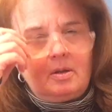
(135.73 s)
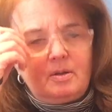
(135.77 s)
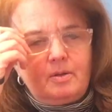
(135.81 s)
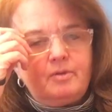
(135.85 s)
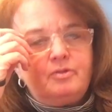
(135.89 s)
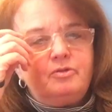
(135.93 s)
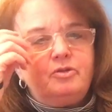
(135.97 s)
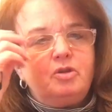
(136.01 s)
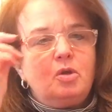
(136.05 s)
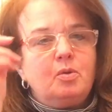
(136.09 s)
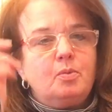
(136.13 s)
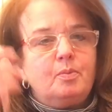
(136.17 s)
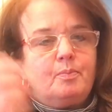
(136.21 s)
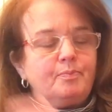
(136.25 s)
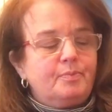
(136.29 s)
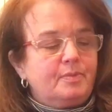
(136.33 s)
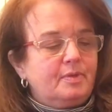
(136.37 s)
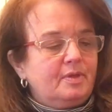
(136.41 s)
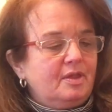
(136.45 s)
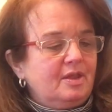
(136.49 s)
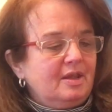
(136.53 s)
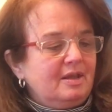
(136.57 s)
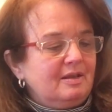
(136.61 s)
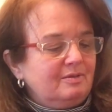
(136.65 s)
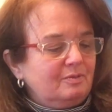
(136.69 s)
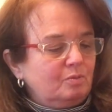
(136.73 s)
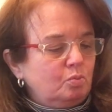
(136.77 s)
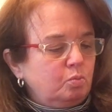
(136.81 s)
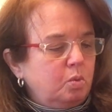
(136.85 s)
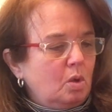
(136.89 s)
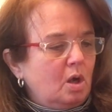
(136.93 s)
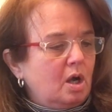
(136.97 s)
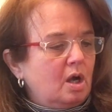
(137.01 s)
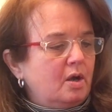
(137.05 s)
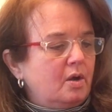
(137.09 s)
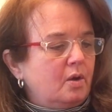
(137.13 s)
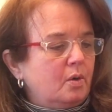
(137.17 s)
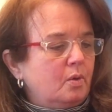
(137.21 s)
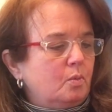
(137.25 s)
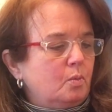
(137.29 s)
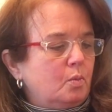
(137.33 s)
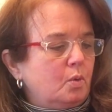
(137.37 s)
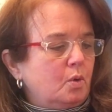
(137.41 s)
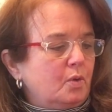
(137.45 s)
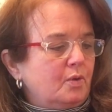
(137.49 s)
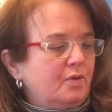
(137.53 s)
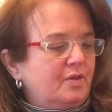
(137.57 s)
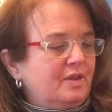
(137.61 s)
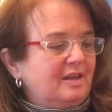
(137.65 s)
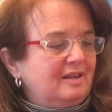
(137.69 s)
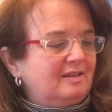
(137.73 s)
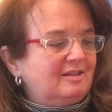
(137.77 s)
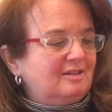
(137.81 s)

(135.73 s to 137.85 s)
So this were, were the